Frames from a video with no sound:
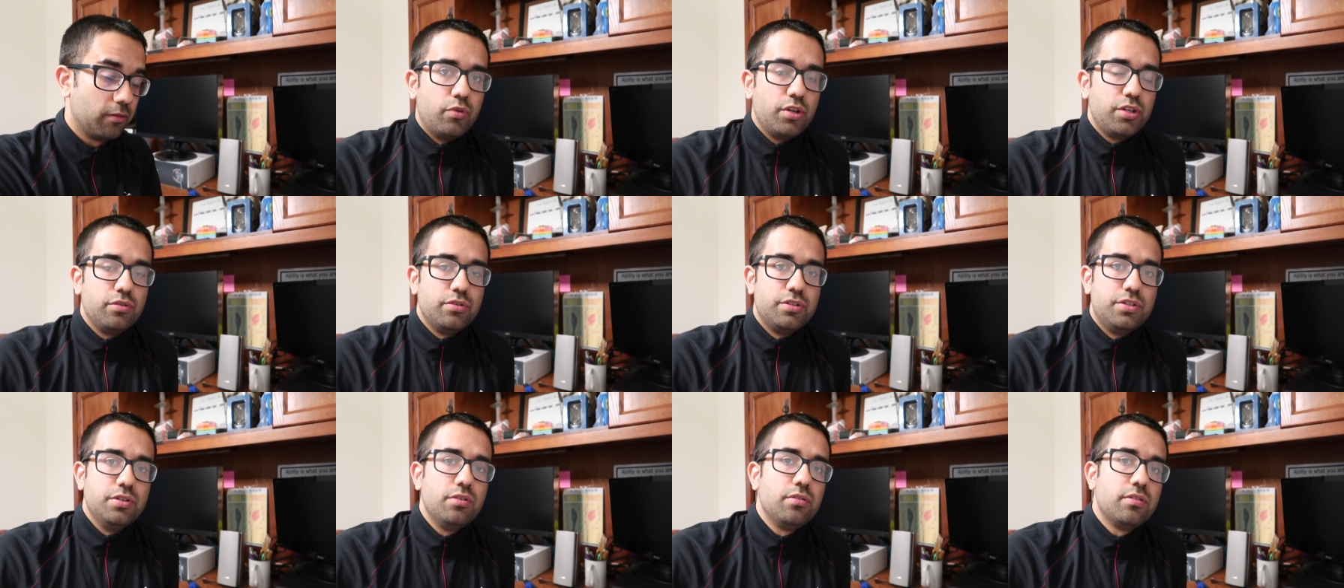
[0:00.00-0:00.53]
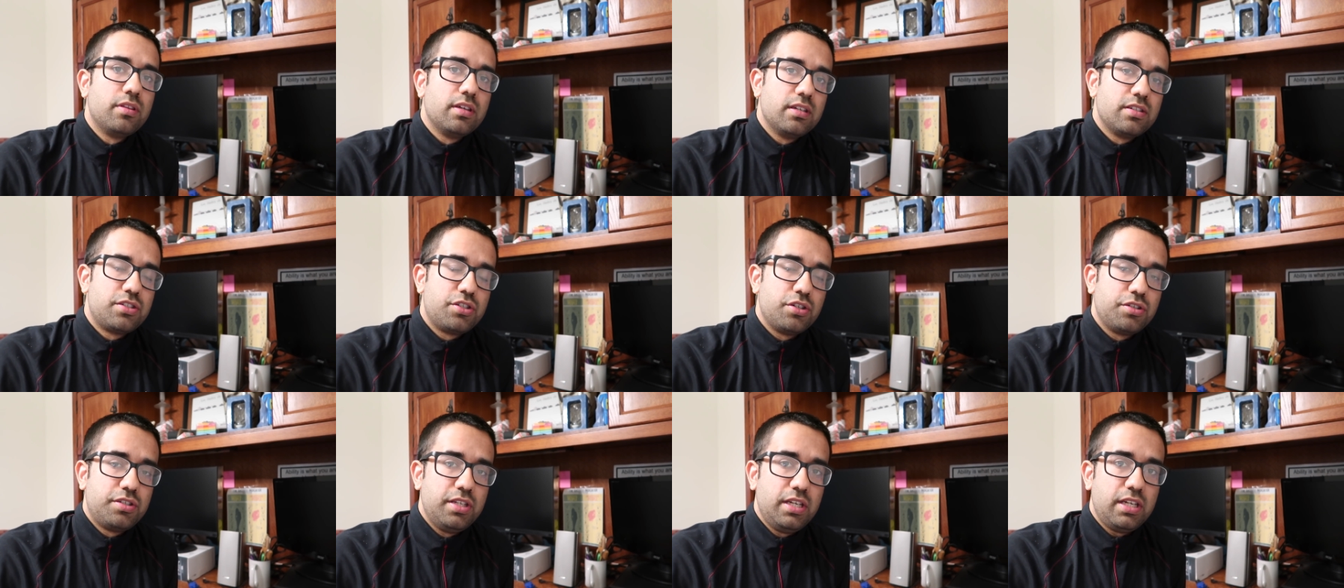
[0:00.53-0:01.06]
When you do
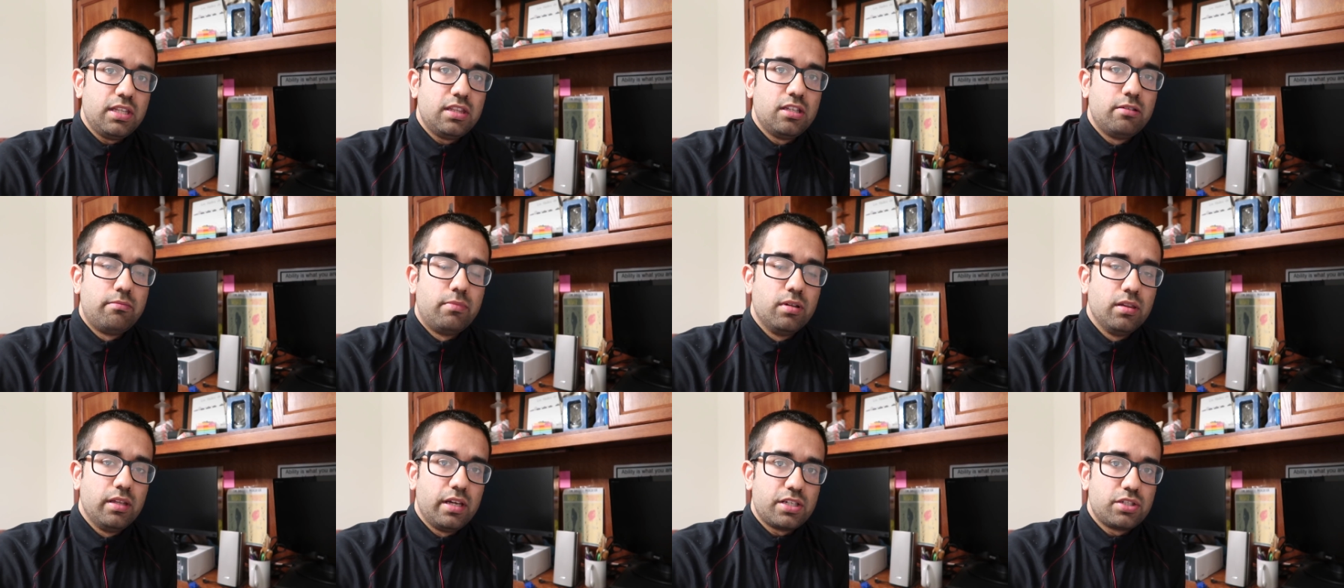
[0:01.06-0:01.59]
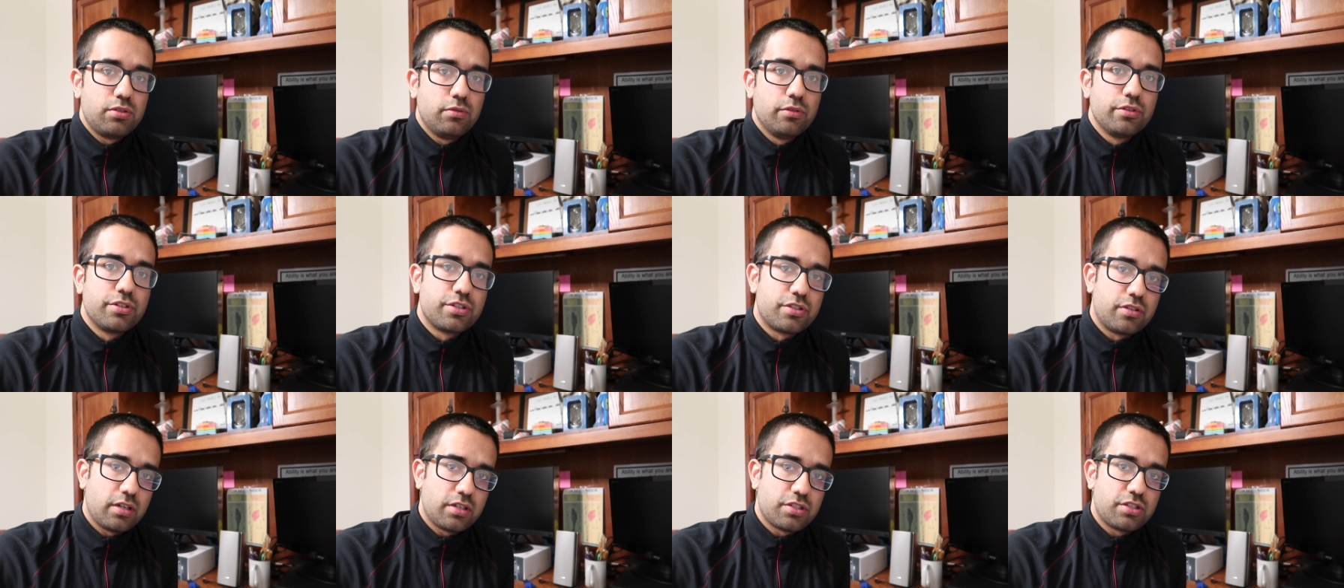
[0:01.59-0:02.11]
this, you're taking the molecular
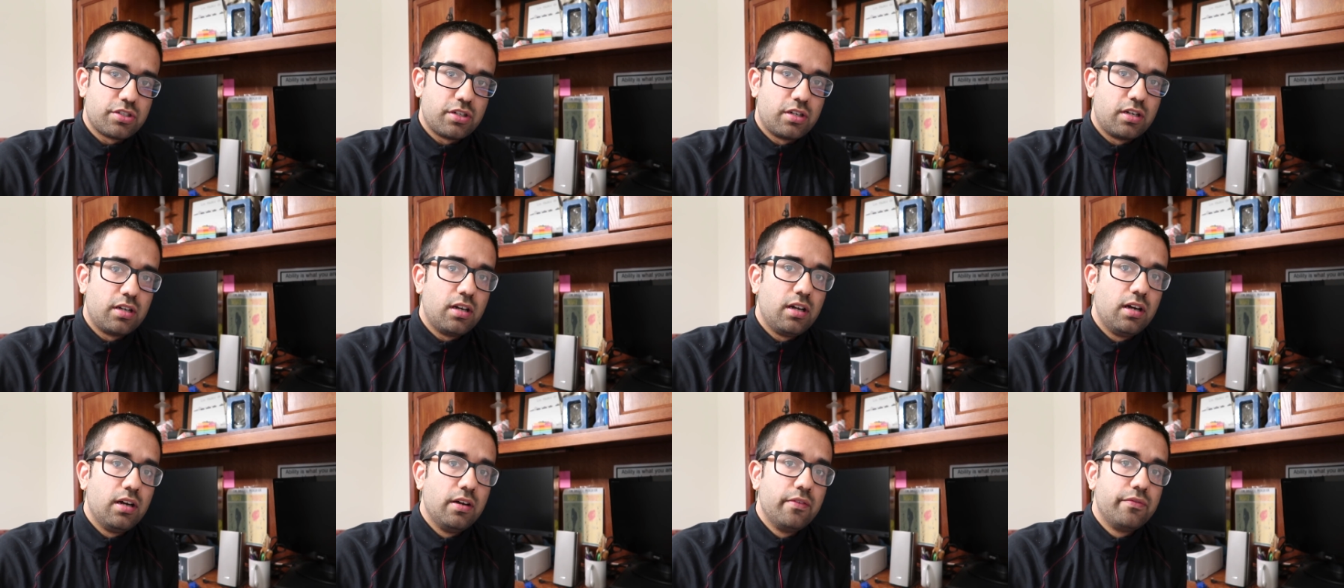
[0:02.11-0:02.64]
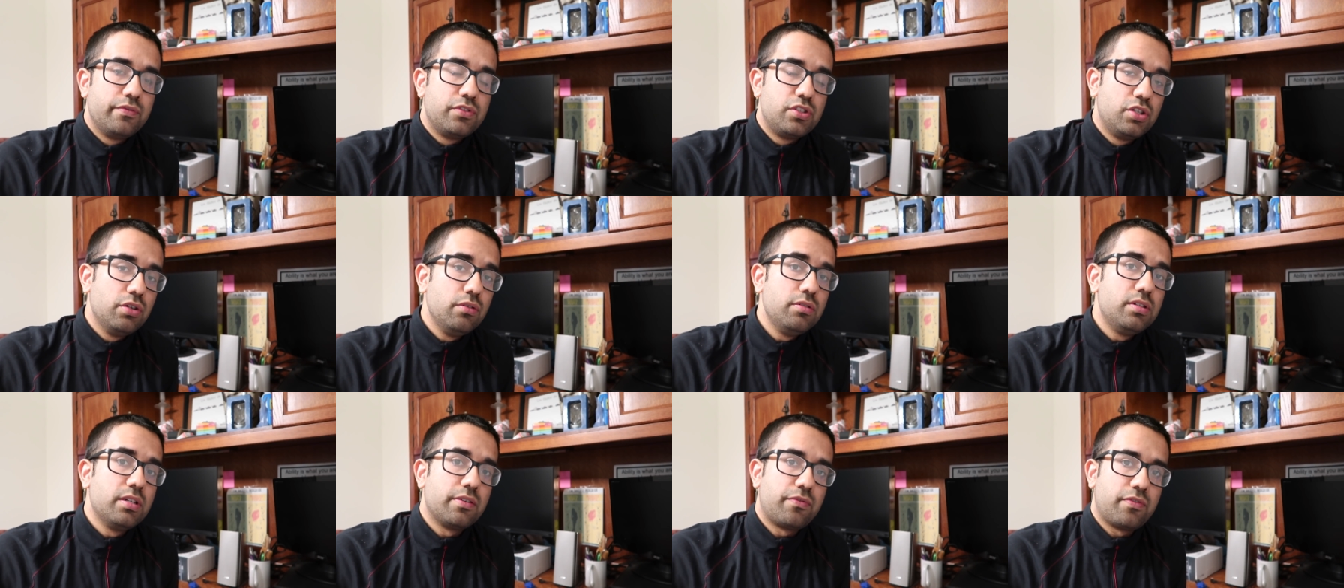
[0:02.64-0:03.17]
structure of
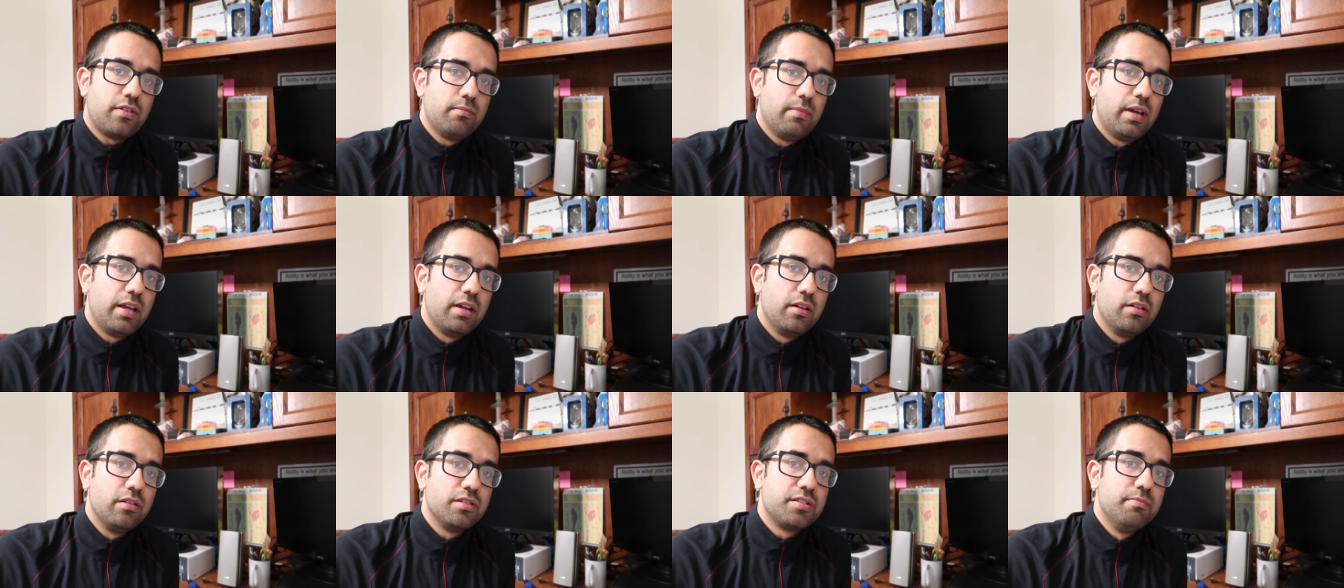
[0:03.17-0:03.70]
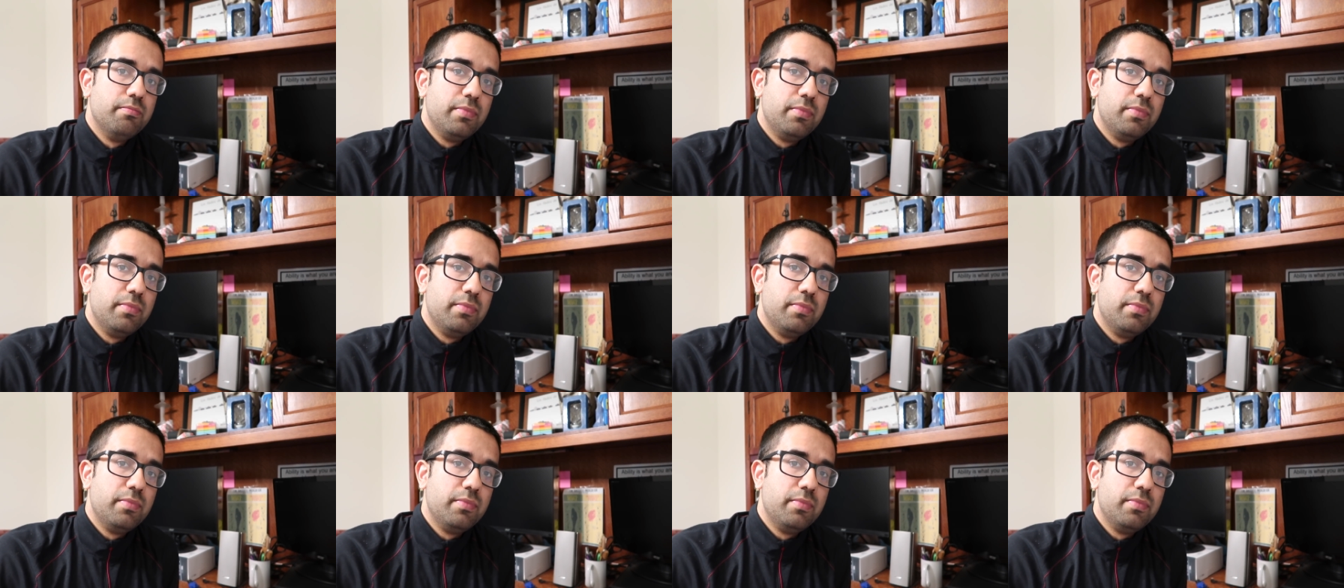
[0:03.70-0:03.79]
two different metals,